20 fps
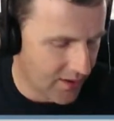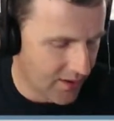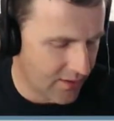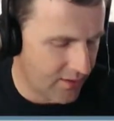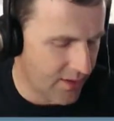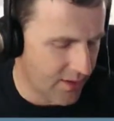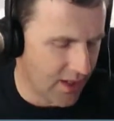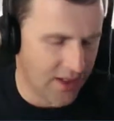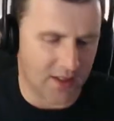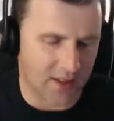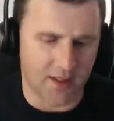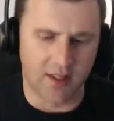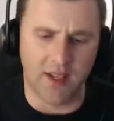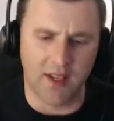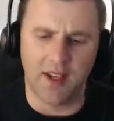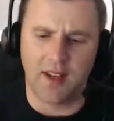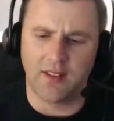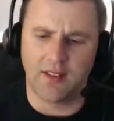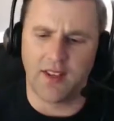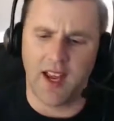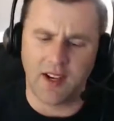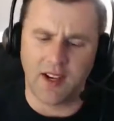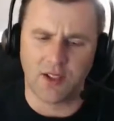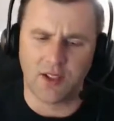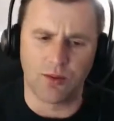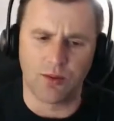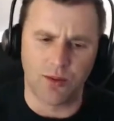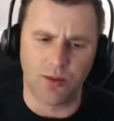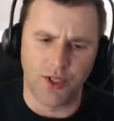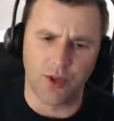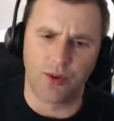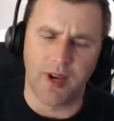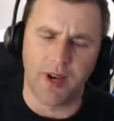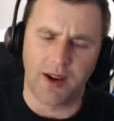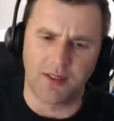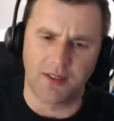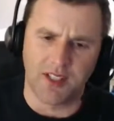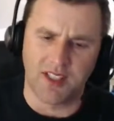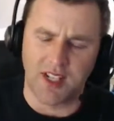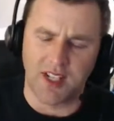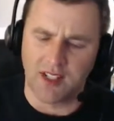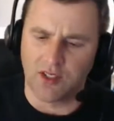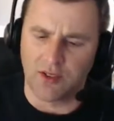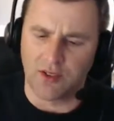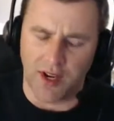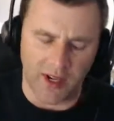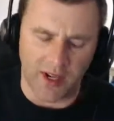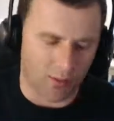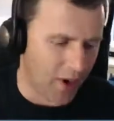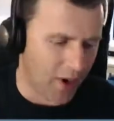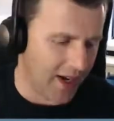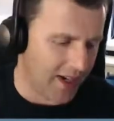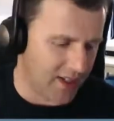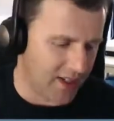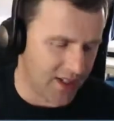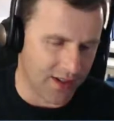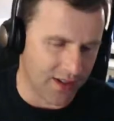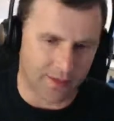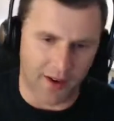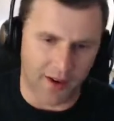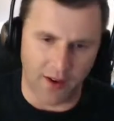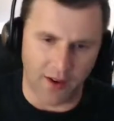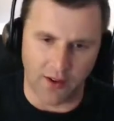The actual dual cameras is integrated well into the phone.